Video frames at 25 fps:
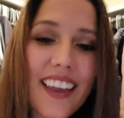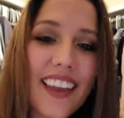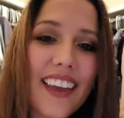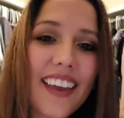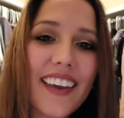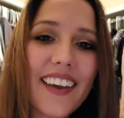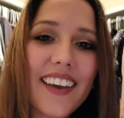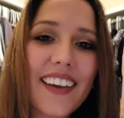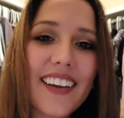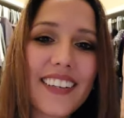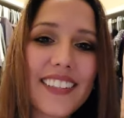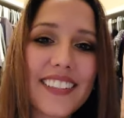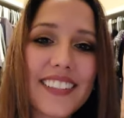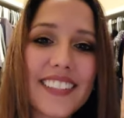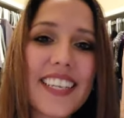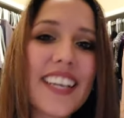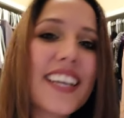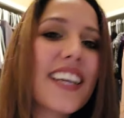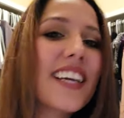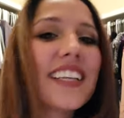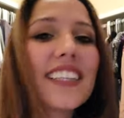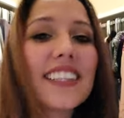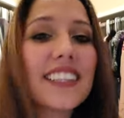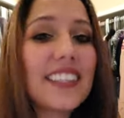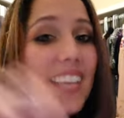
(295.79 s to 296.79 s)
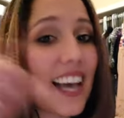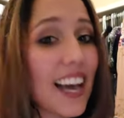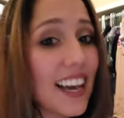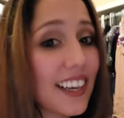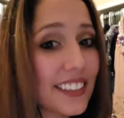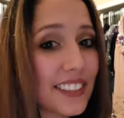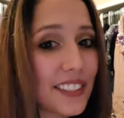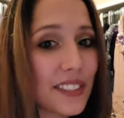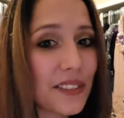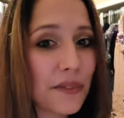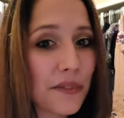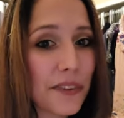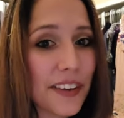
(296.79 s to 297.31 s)
And
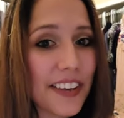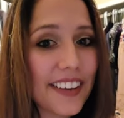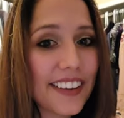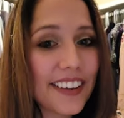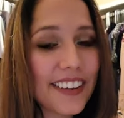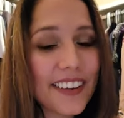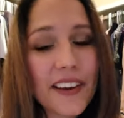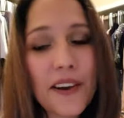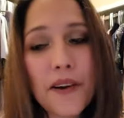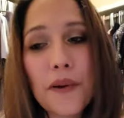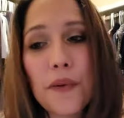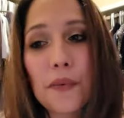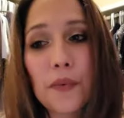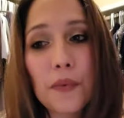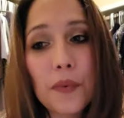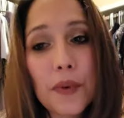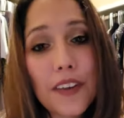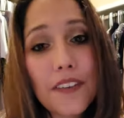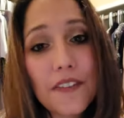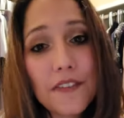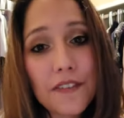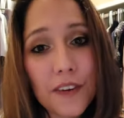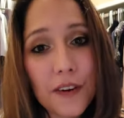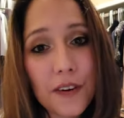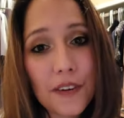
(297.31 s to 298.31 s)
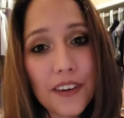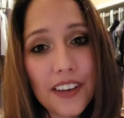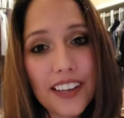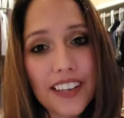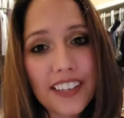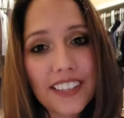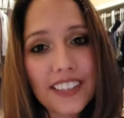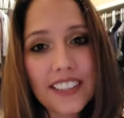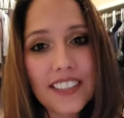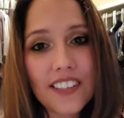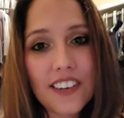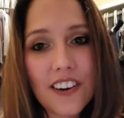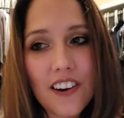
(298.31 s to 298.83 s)
last week, we
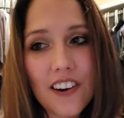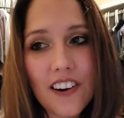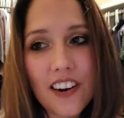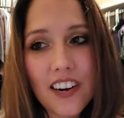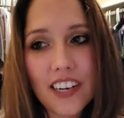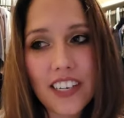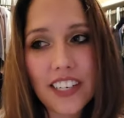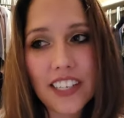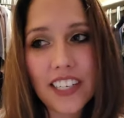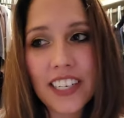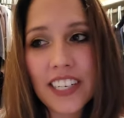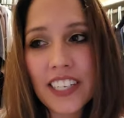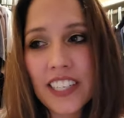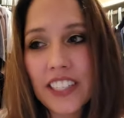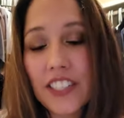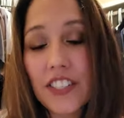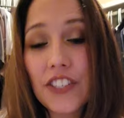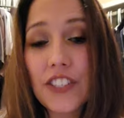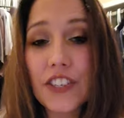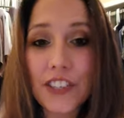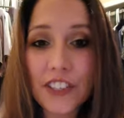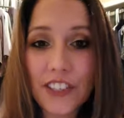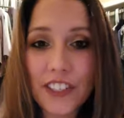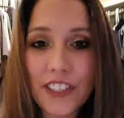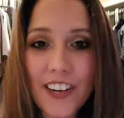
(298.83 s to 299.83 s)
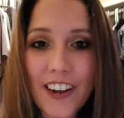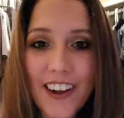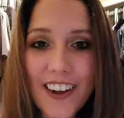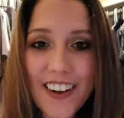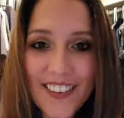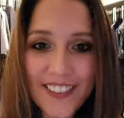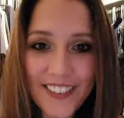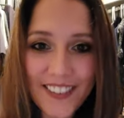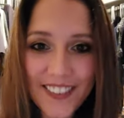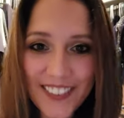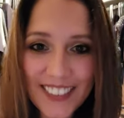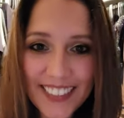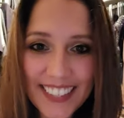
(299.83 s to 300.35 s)
focused on Surge
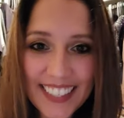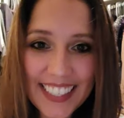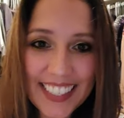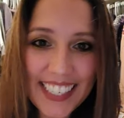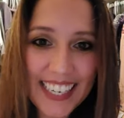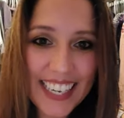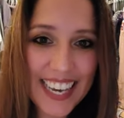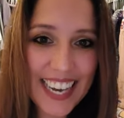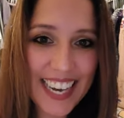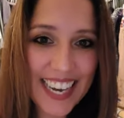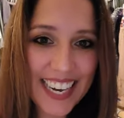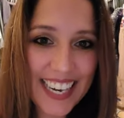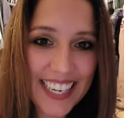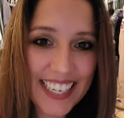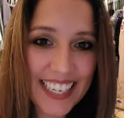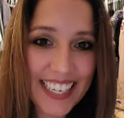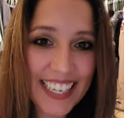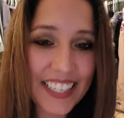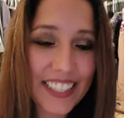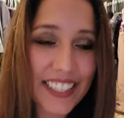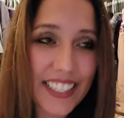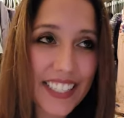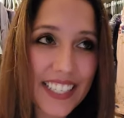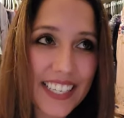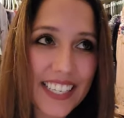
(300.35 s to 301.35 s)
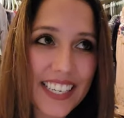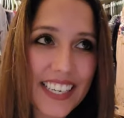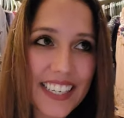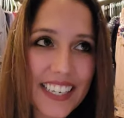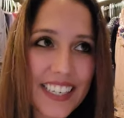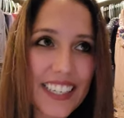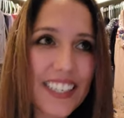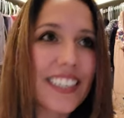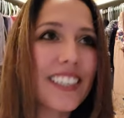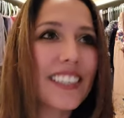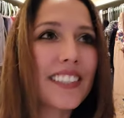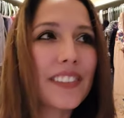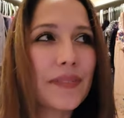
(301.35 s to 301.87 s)
Off Uh, it's
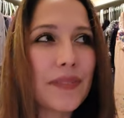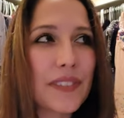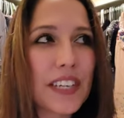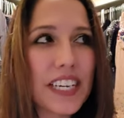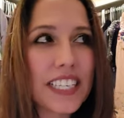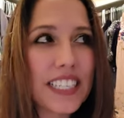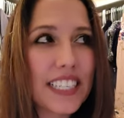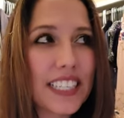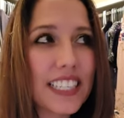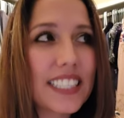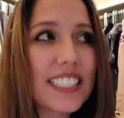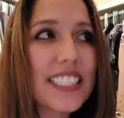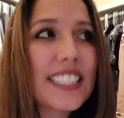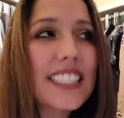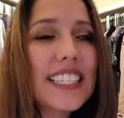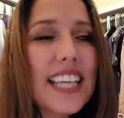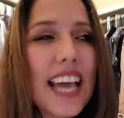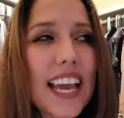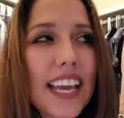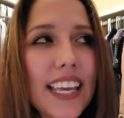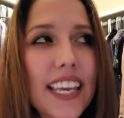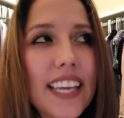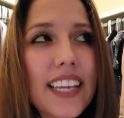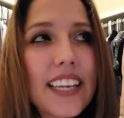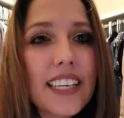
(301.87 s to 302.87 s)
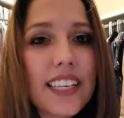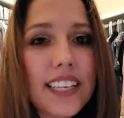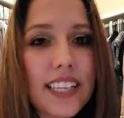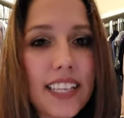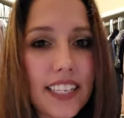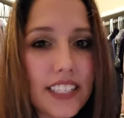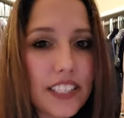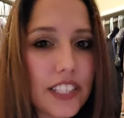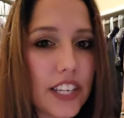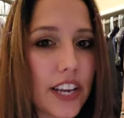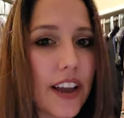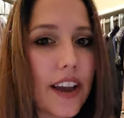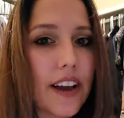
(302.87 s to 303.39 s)
um, and the second
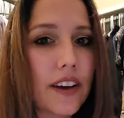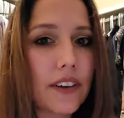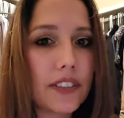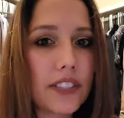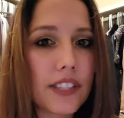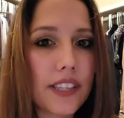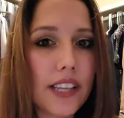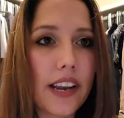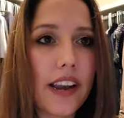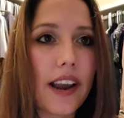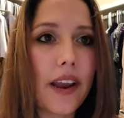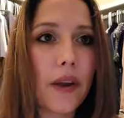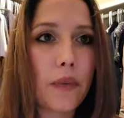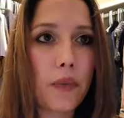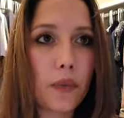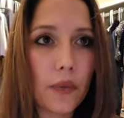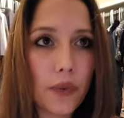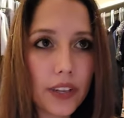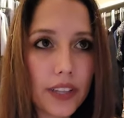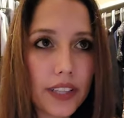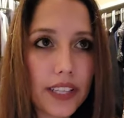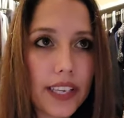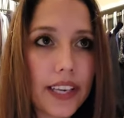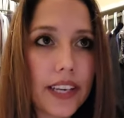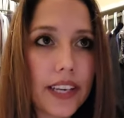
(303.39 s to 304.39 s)
niche house that I really